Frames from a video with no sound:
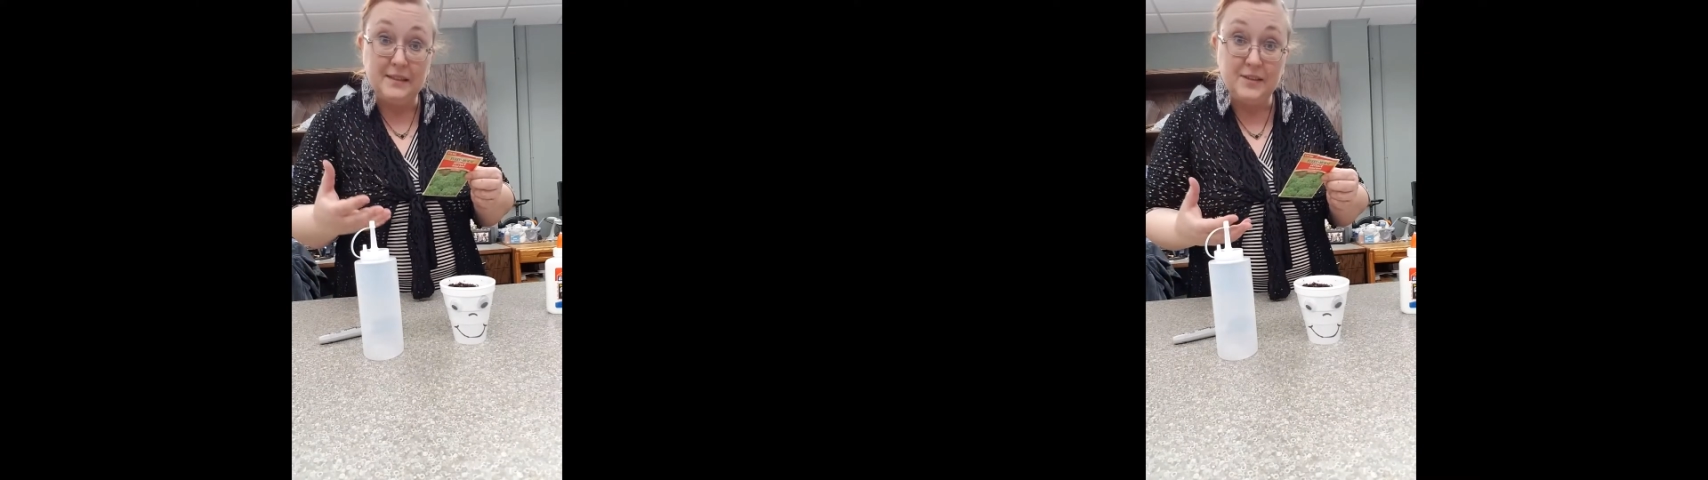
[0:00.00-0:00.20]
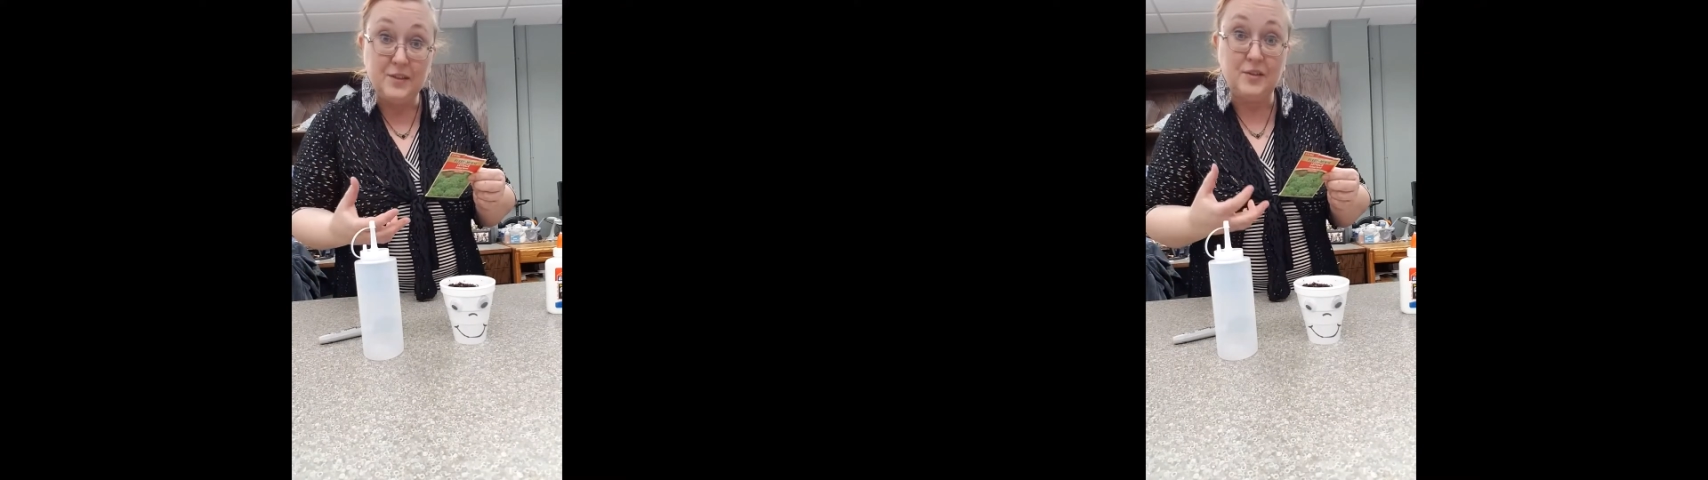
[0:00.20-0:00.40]

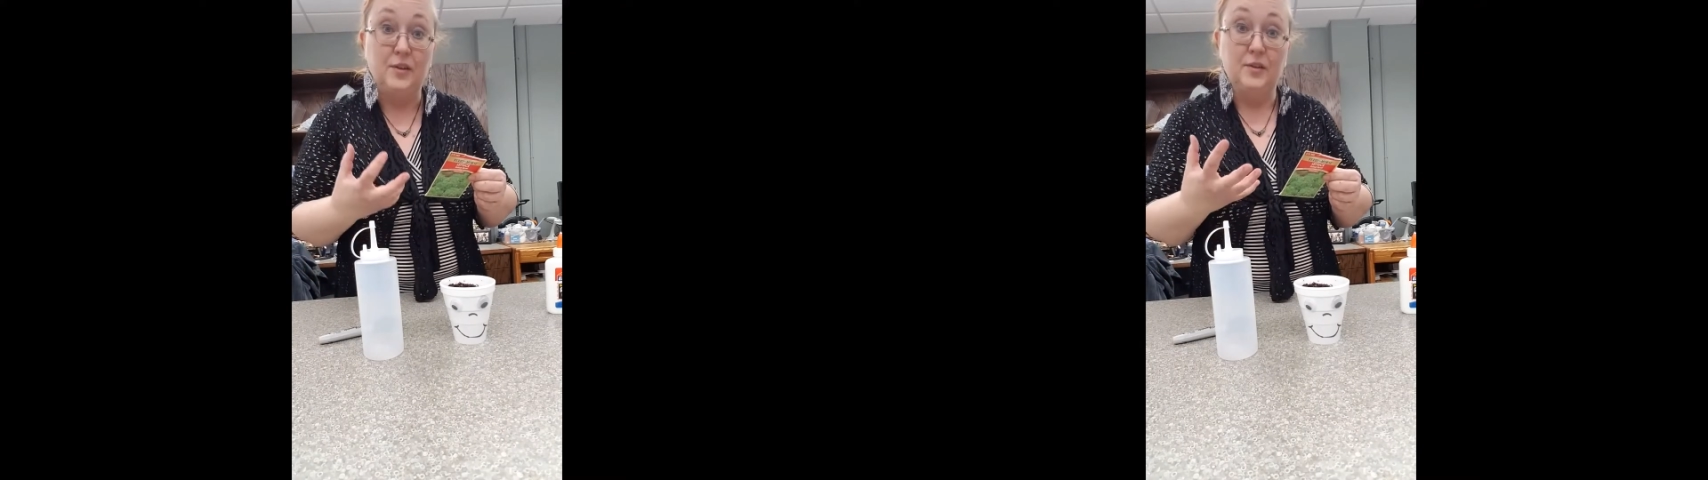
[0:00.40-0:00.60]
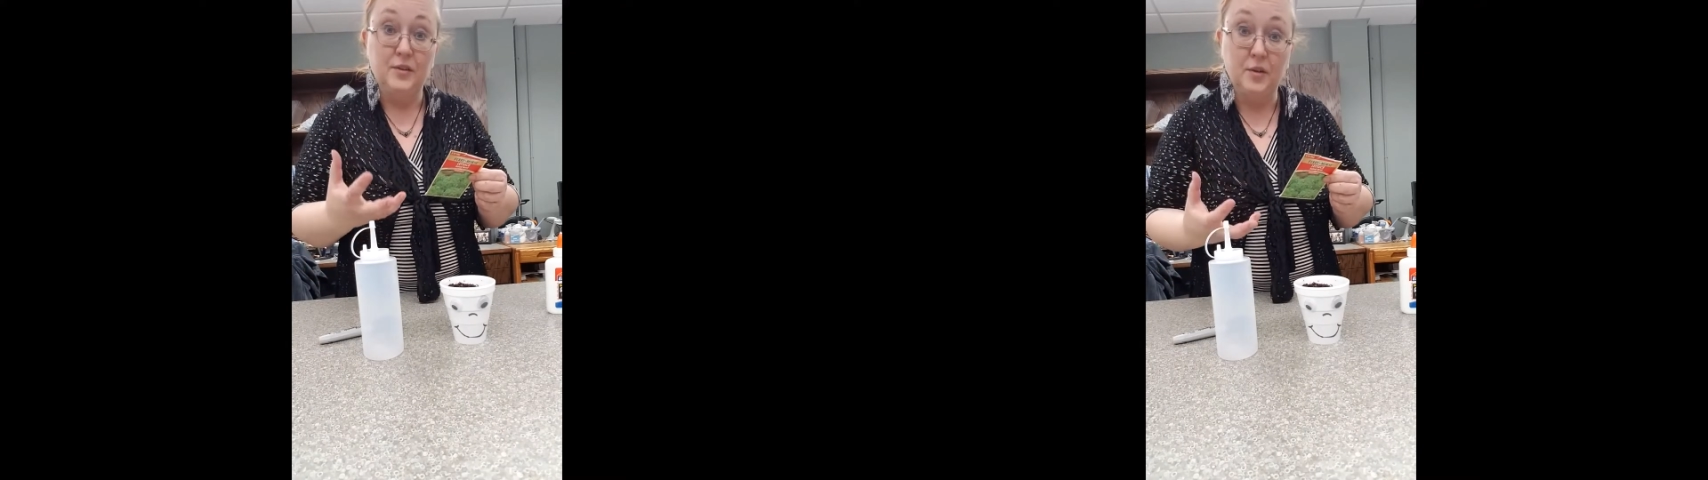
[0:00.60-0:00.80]
to
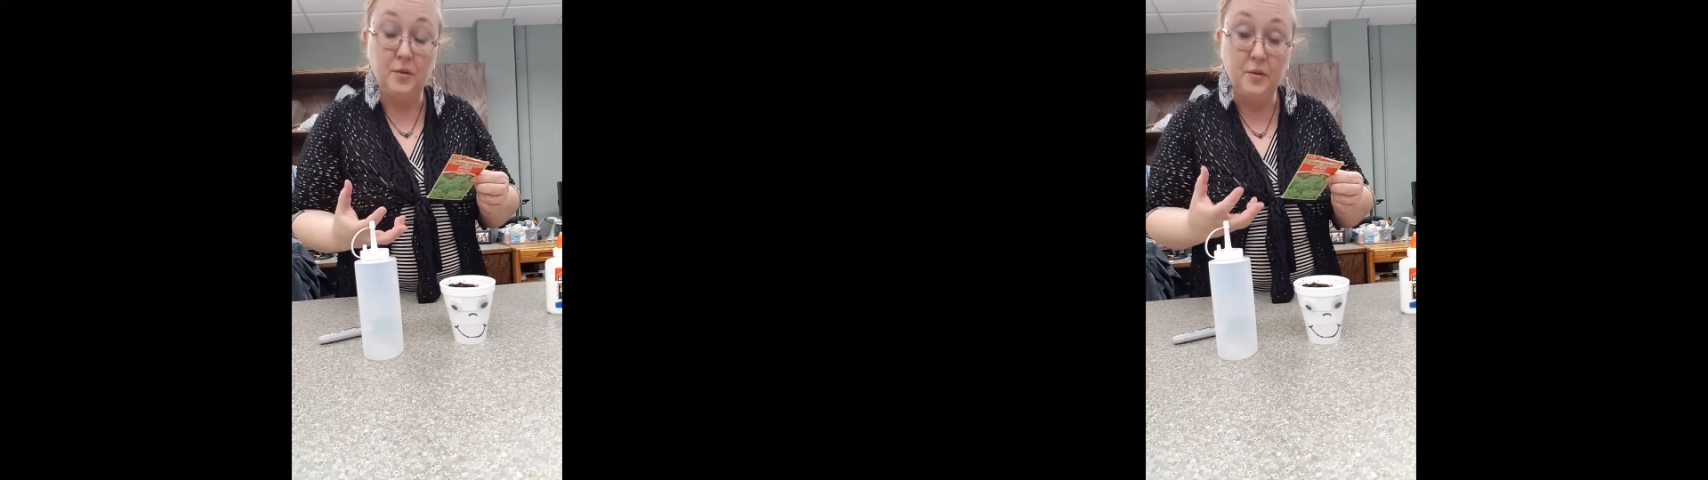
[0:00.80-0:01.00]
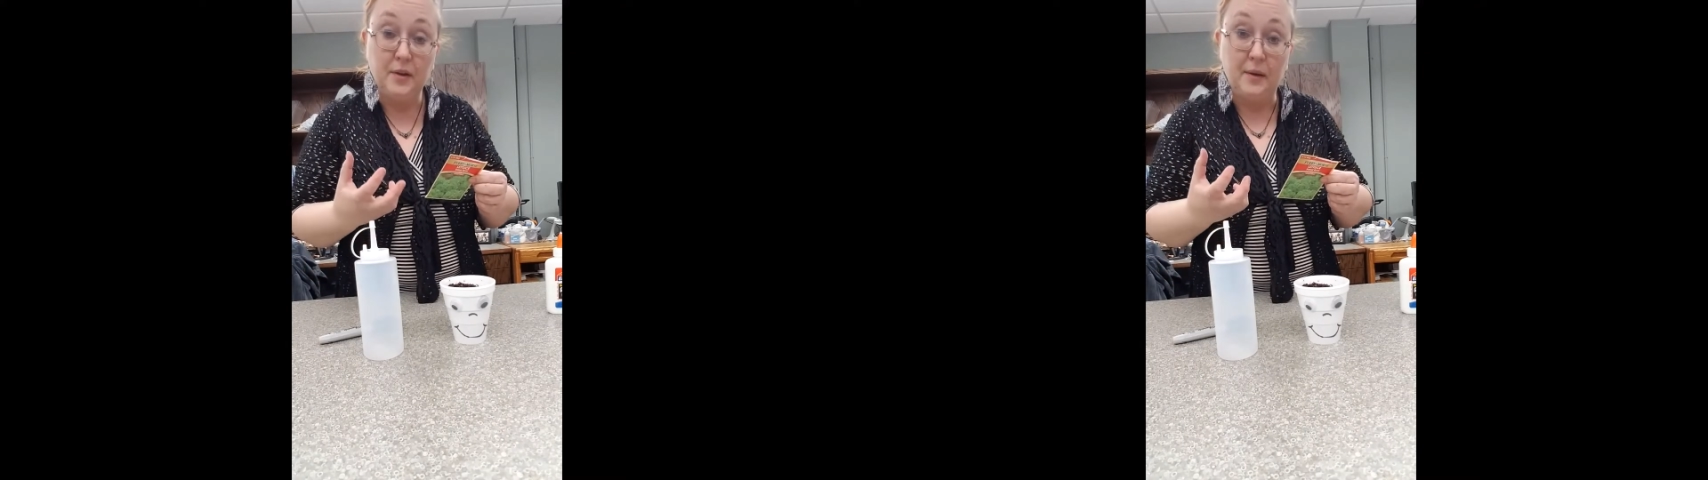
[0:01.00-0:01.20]
start
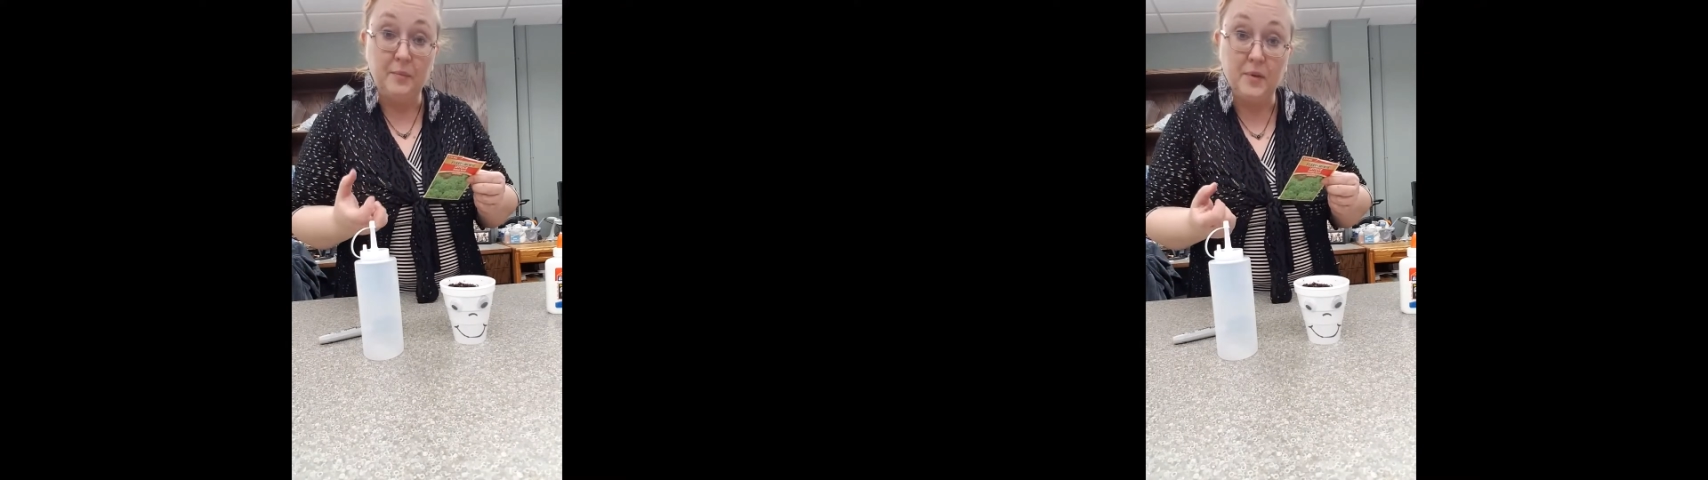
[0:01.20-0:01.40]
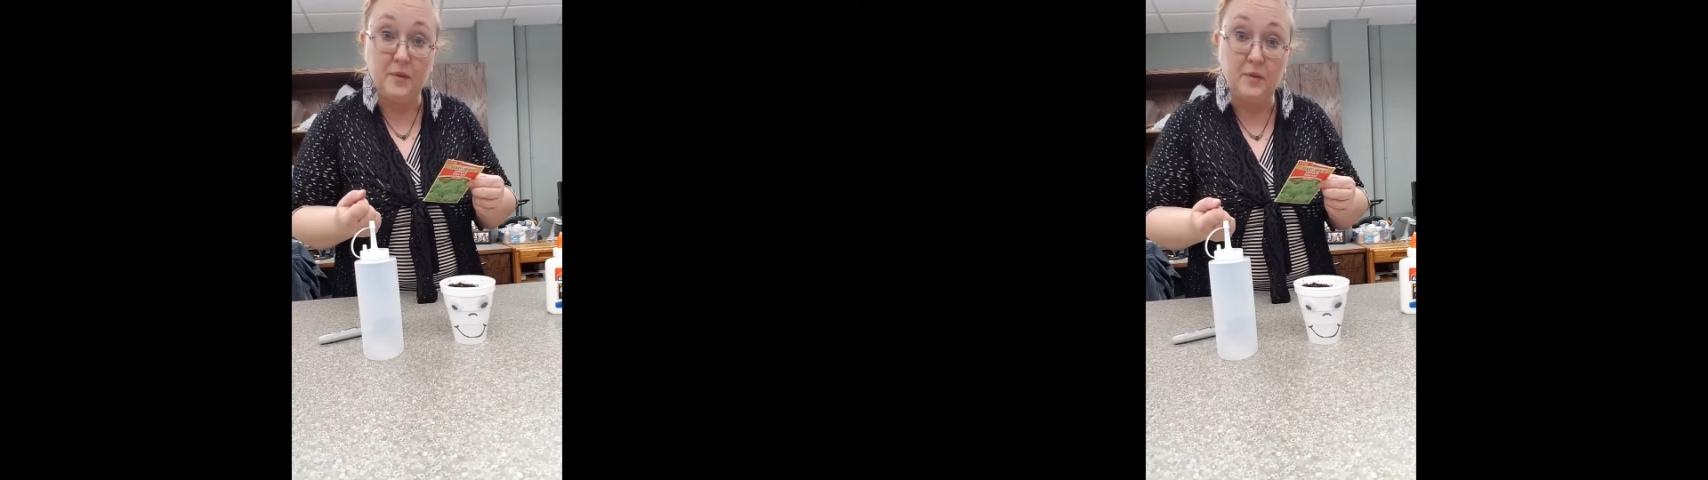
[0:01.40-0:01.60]
soaking up
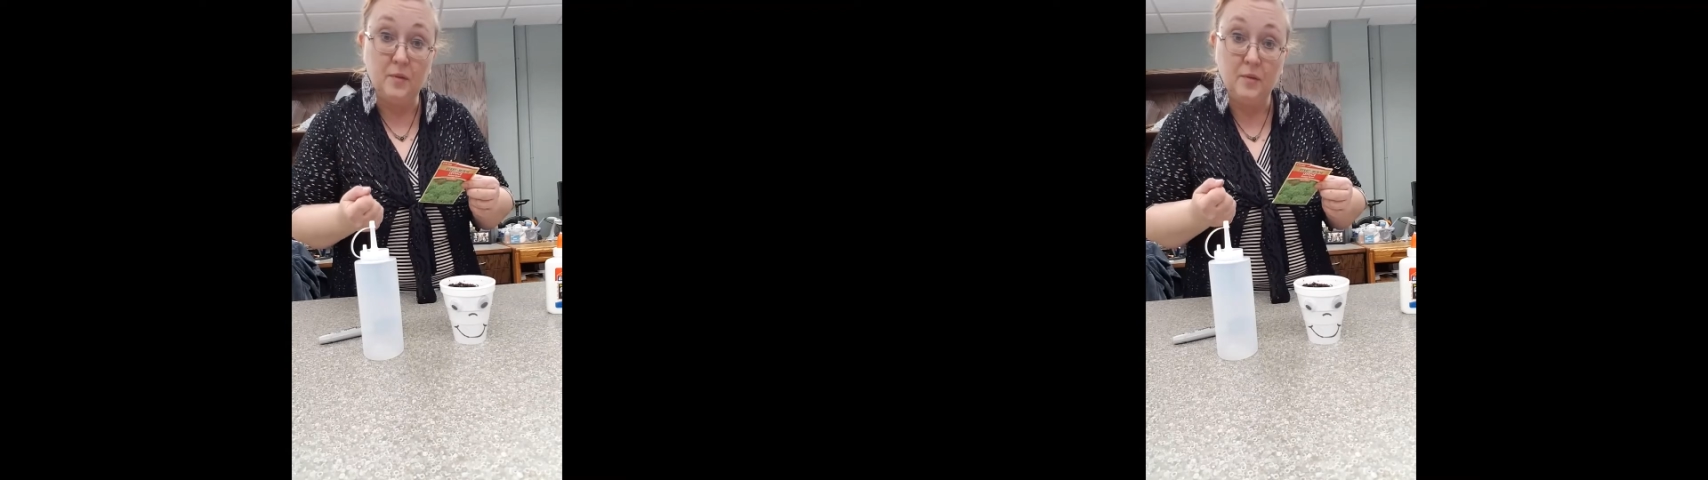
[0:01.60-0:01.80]
the